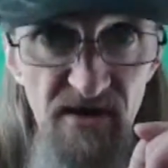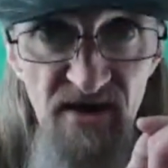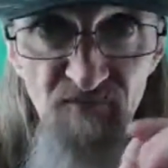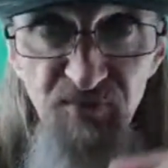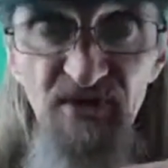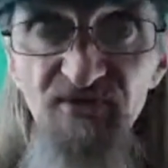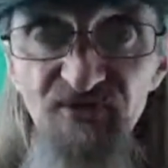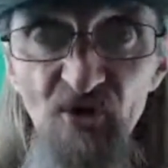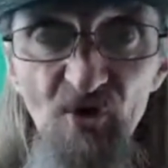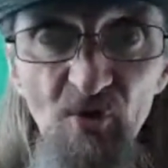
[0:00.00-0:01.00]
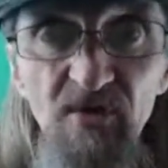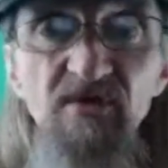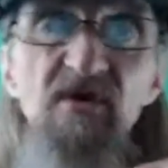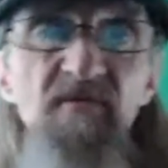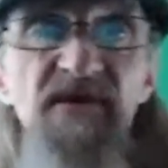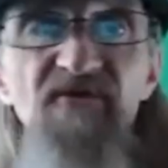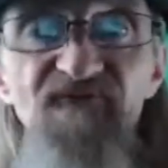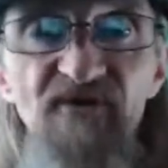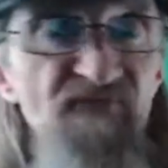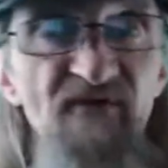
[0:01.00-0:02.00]
and please do, I mean, if
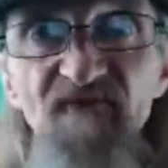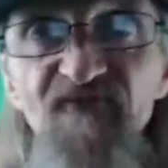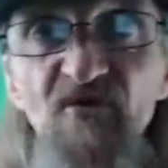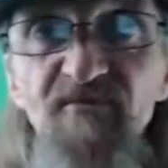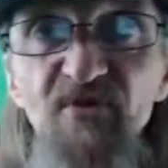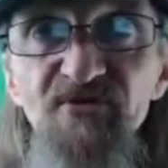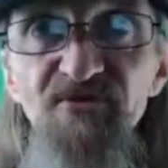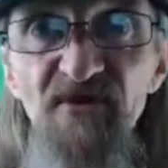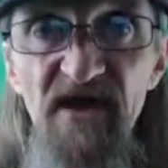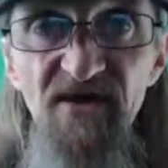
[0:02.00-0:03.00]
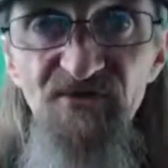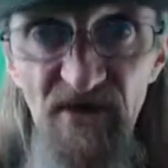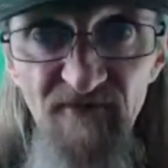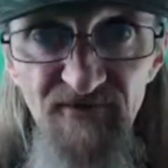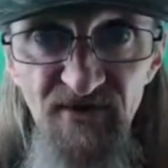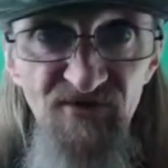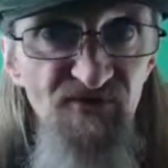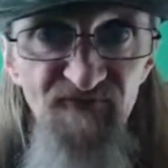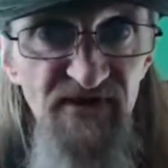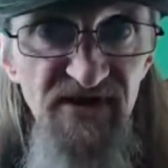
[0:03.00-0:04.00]
you're a person that has evidence
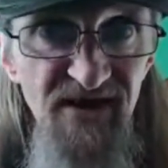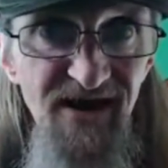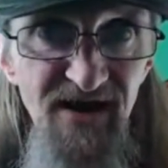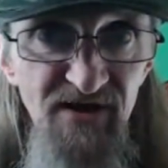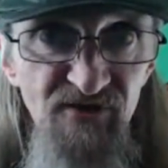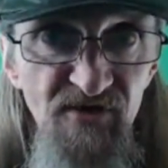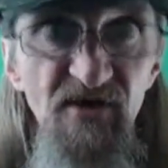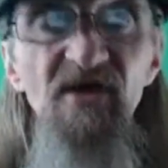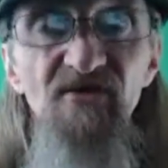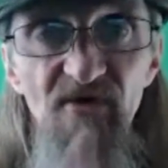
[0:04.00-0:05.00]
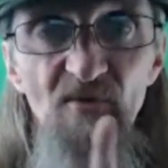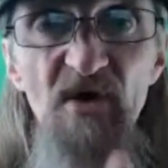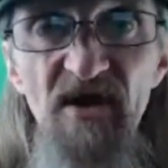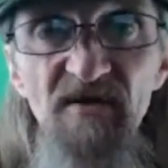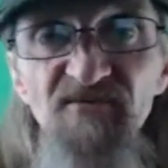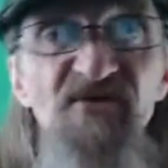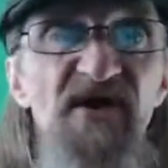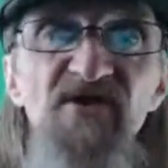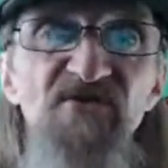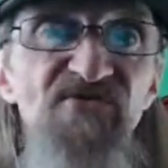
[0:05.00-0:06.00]
of any kind that what I am
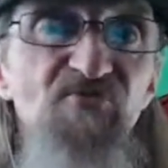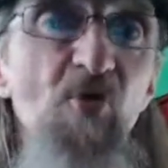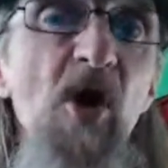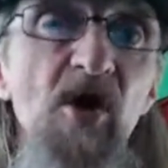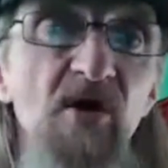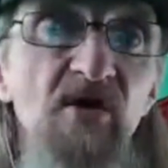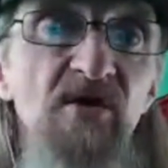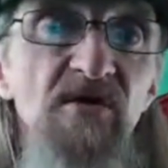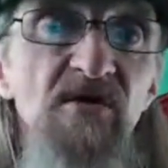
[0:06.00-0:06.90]
saying is wrong,